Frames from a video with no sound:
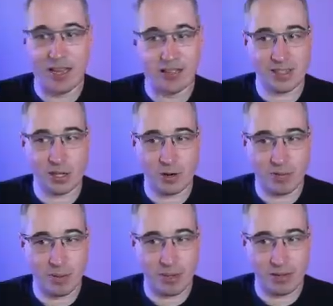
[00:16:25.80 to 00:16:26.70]
it's going to grow
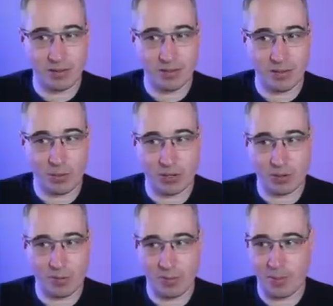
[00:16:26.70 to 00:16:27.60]
from the middle or
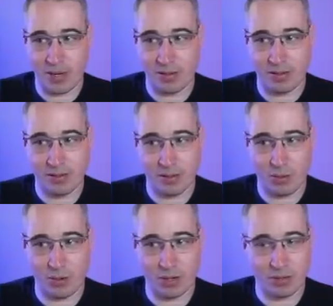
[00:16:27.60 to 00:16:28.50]
grow from the middle
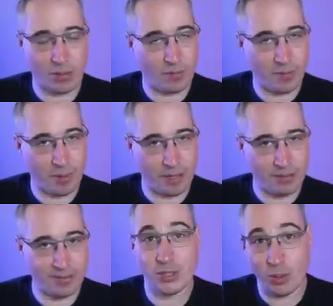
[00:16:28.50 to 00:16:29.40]
or grow from the
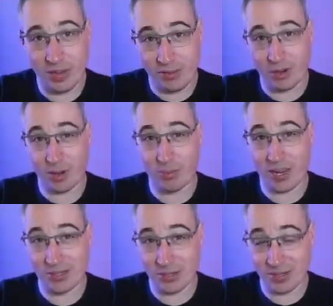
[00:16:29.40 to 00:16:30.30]
middle. So if you're on a
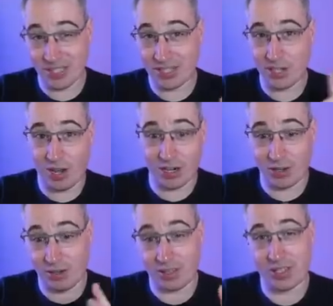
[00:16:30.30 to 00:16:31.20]
browser that's not
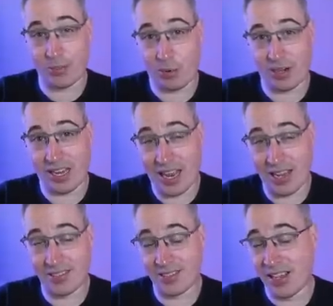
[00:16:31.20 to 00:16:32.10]
currently supporting
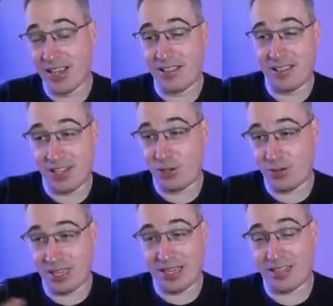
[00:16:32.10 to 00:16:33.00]
has, then
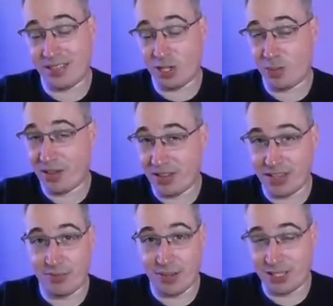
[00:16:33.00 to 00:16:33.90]
you'd get a little bit of a
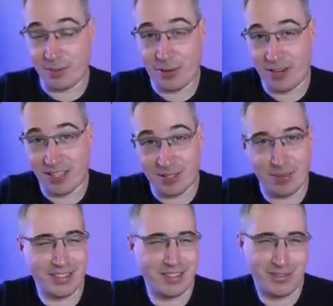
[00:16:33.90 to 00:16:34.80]
different experience,
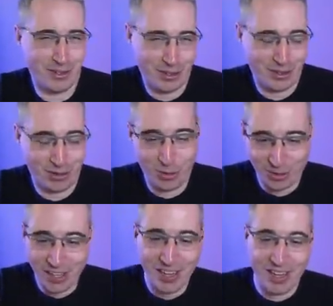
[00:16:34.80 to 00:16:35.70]
but it's still going to look
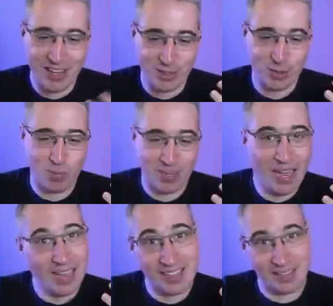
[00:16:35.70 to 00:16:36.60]
cool. It just won't be
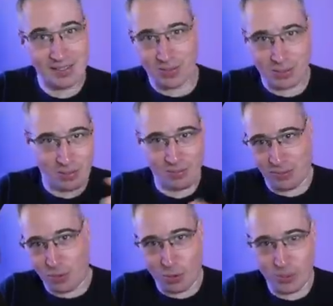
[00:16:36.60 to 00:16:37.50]
as sort
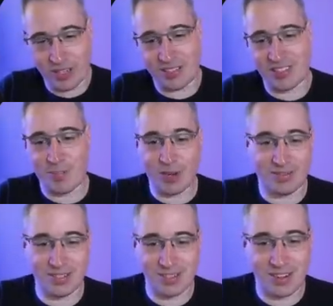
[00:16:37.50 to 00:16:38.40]
of cool that it's coming
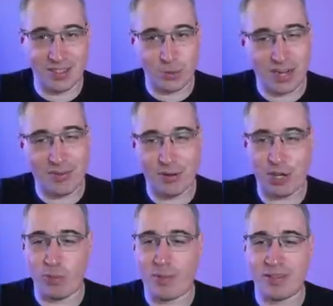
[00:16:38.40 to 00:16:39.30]
off the sides or whatever.
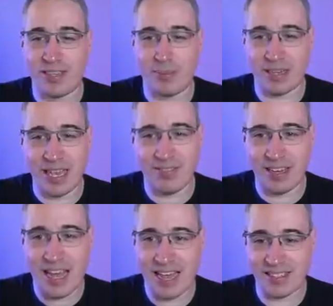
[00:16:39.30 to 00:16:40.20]
And you might be saying, but
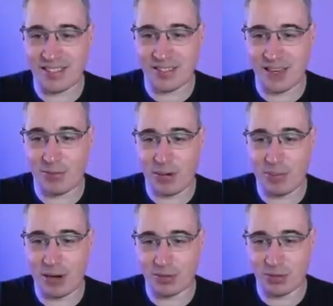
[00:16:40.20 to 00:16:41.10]
Kevin has doesn't have great
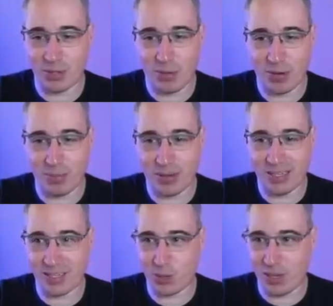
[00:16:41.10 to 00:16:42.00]
browser support,
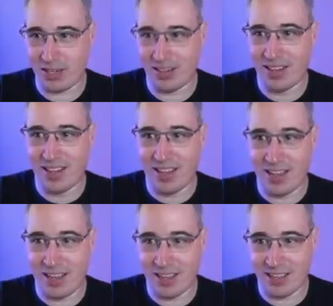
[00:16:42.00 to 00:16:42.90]
but guess what?
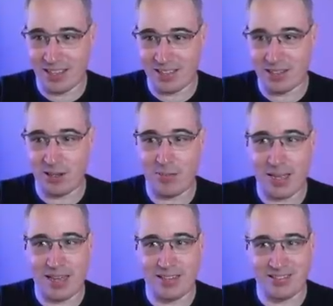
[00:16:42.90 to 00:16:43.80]
Uh, that's not
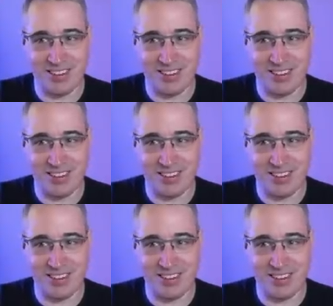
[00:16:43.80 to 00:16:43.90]
bad.